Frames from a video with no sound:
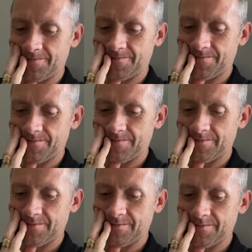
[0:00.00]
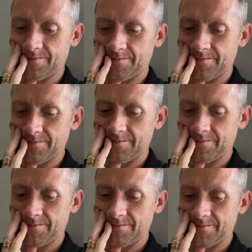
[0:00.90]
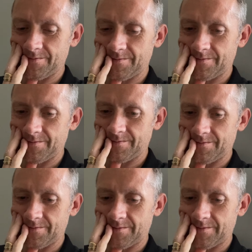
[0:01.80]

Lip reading: [no speech]